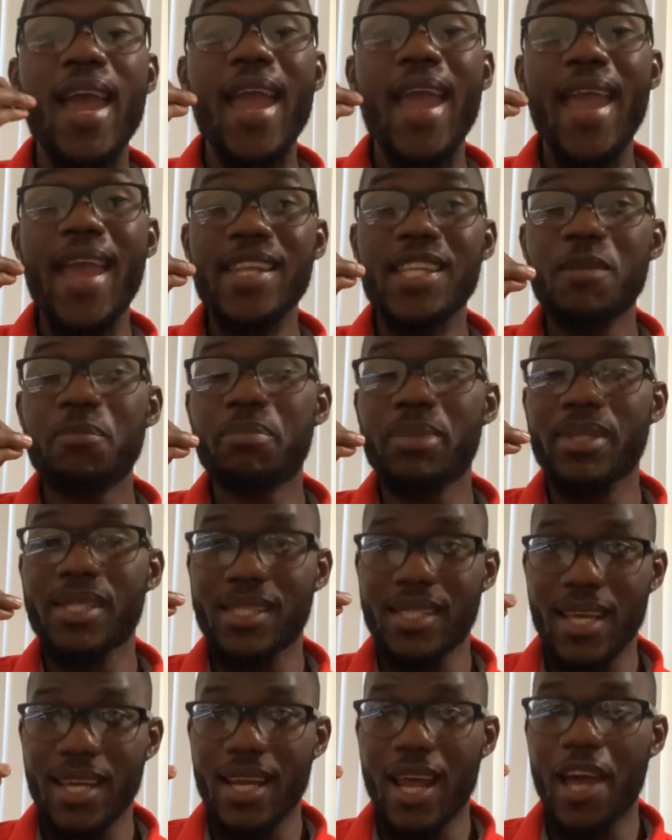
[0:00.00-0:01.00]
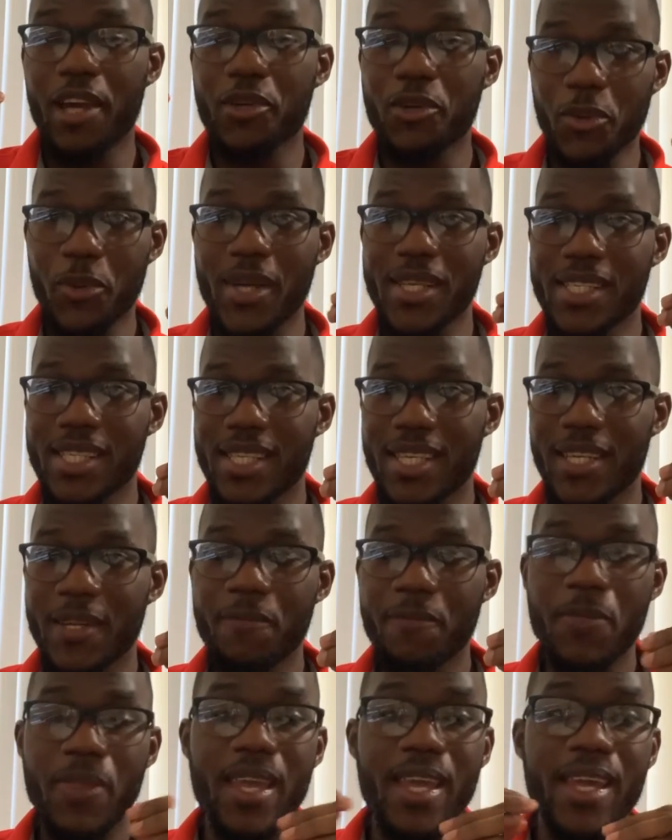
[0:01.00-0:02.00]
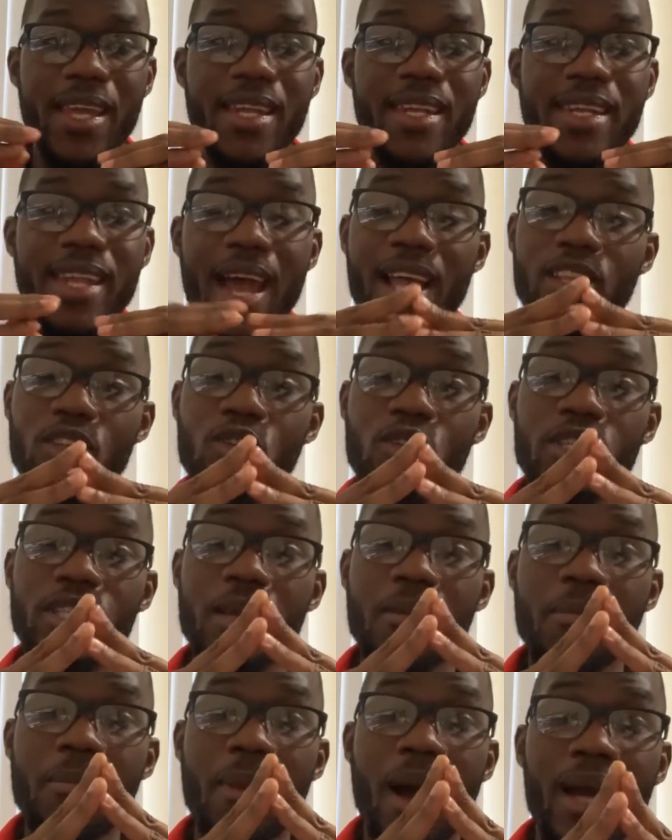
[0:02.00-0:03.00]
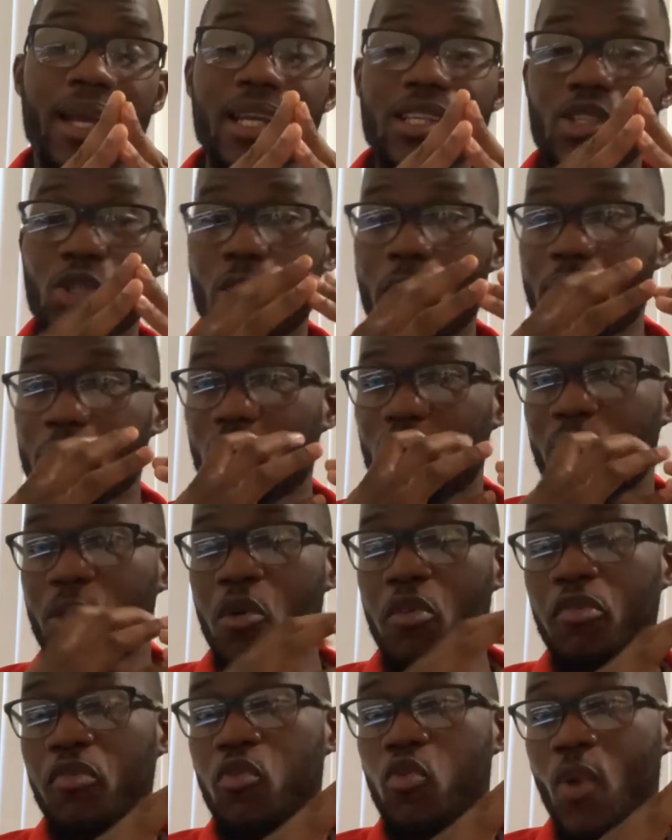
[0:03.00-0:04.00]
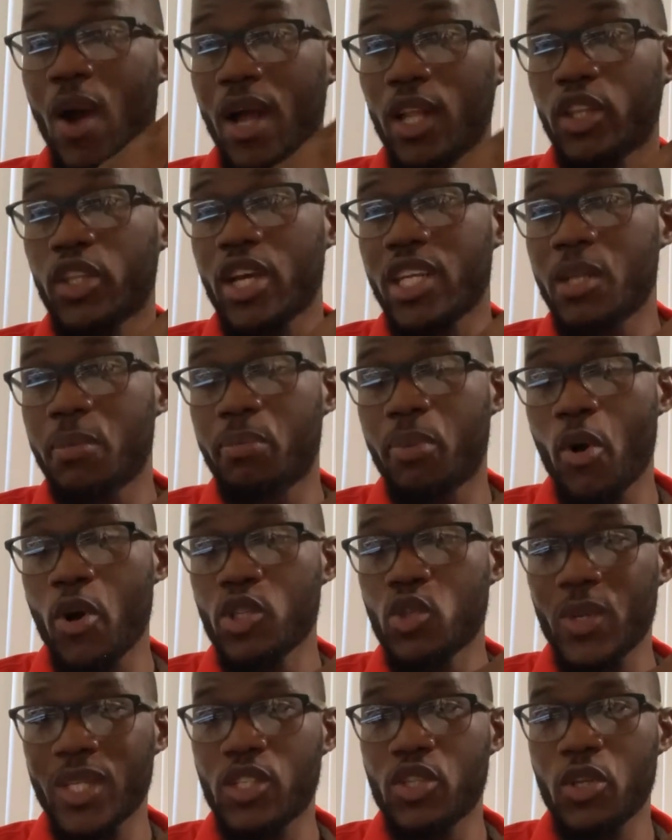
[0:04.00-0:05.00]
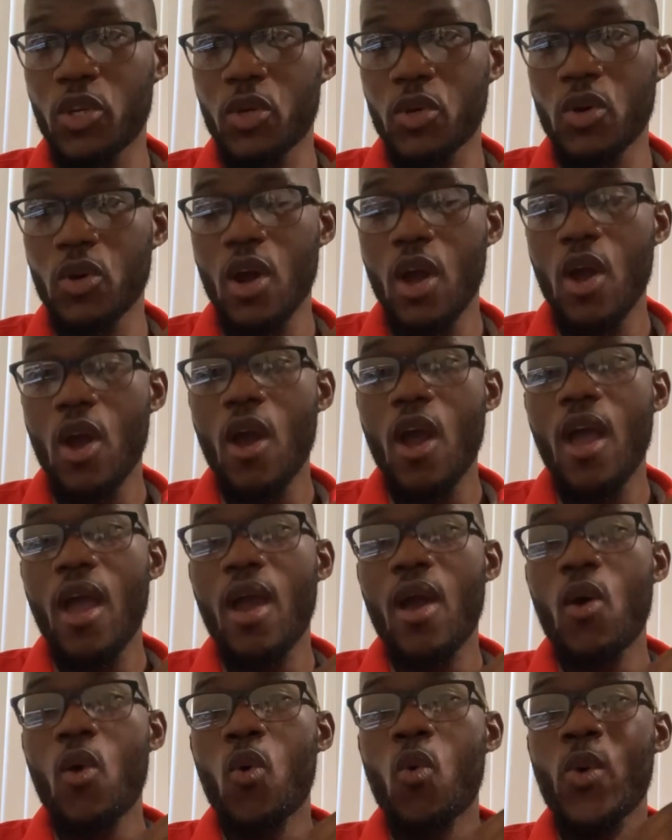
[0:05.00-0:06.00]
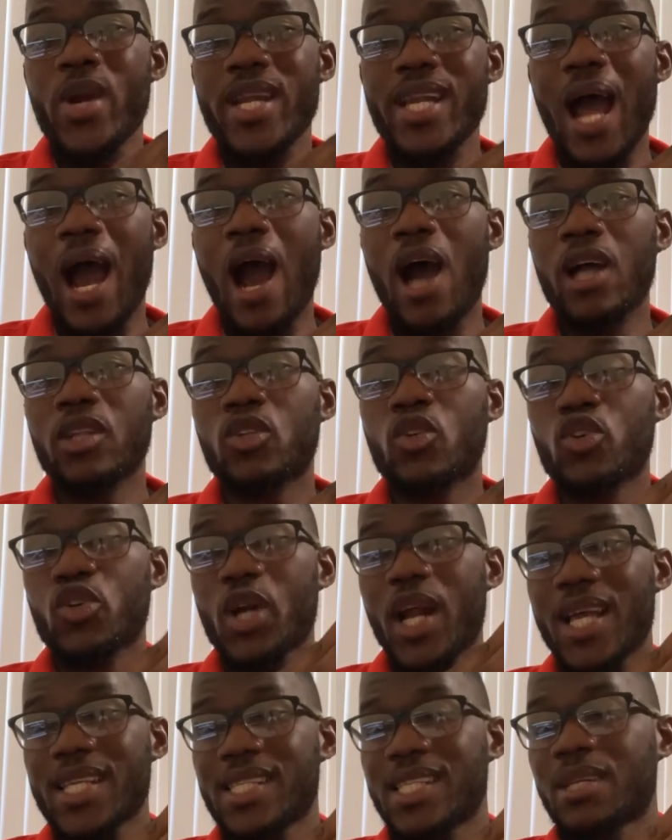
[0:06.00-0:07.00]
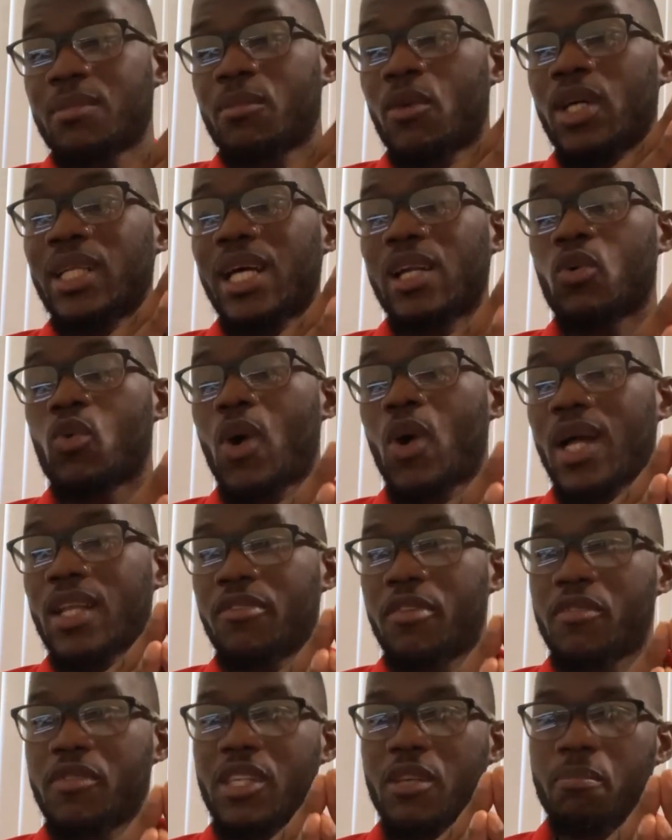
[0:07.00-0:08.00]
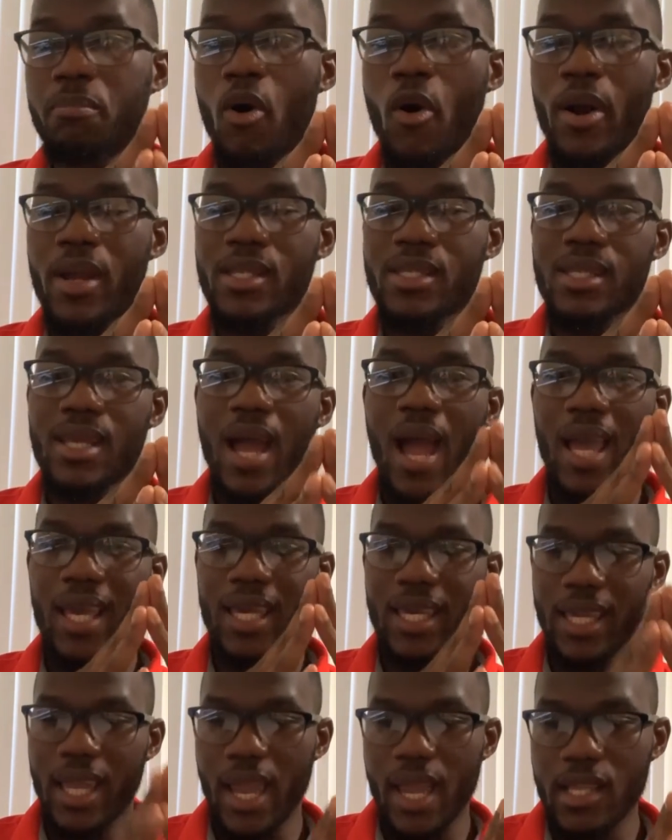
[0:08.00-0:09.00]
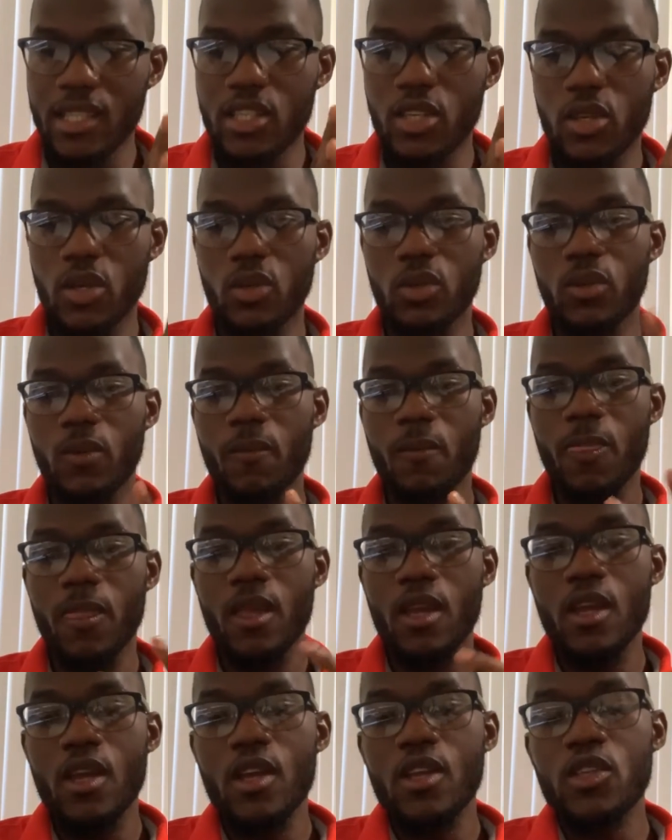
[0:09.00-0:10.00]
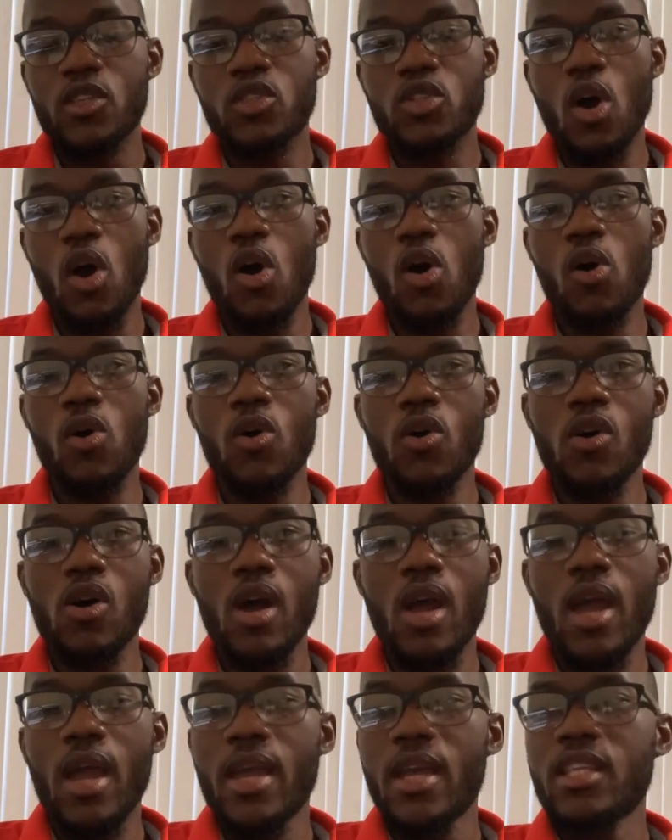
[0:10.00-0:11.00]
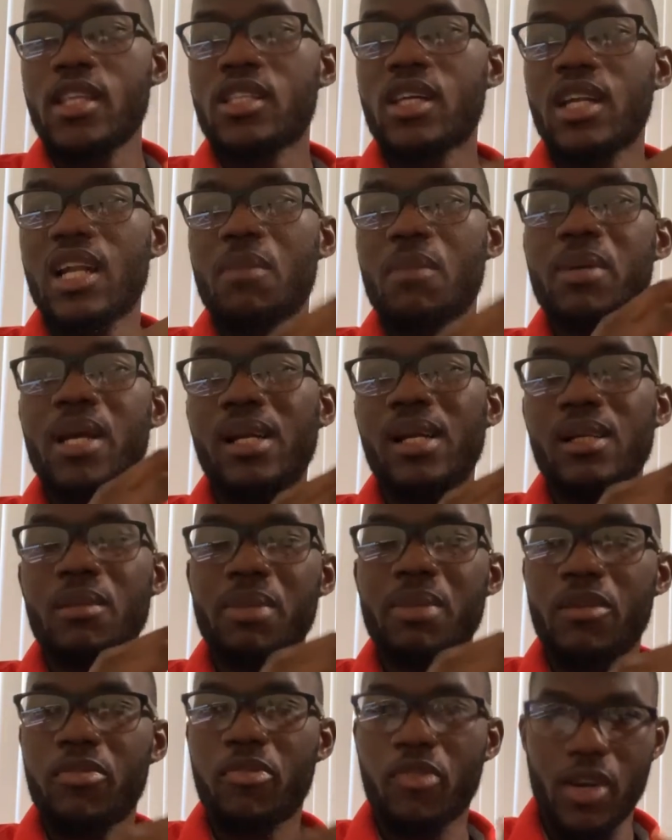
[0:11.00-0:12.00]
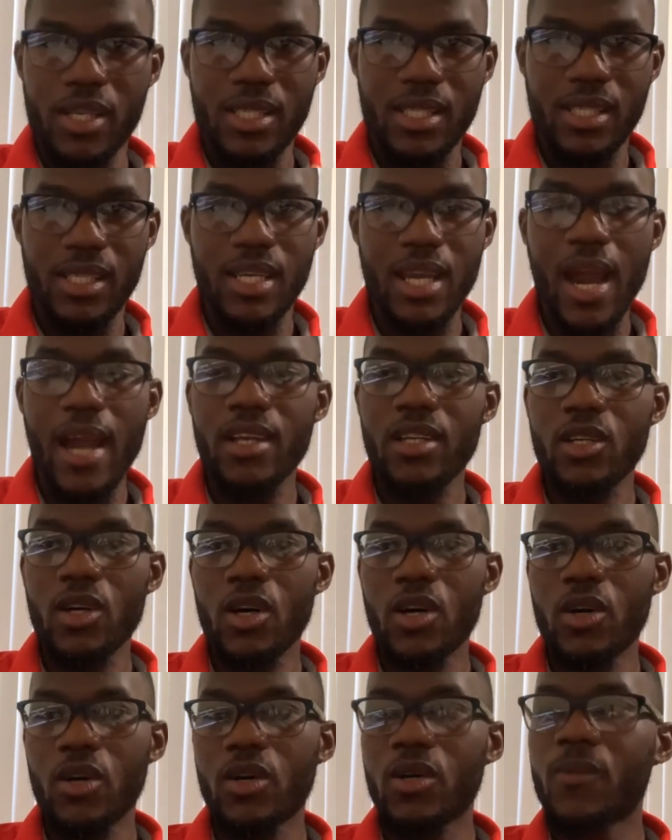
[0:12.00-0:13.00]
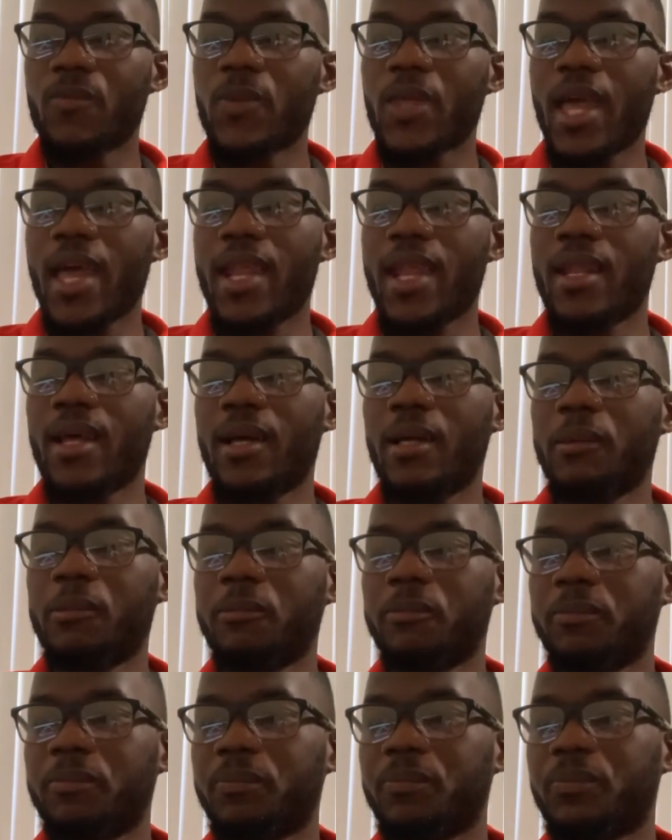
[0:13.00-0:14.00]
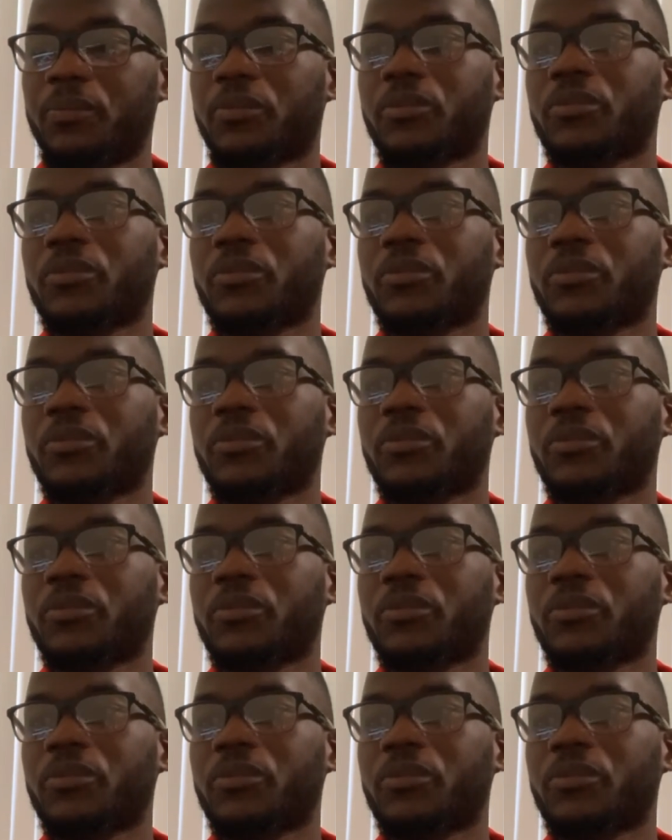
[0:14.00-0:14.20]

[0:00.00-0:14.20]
80% accuracy that the market is going to move 130 points with you without crossing more than 150 points against you. So it's gonna be a little bit fussy, I know, and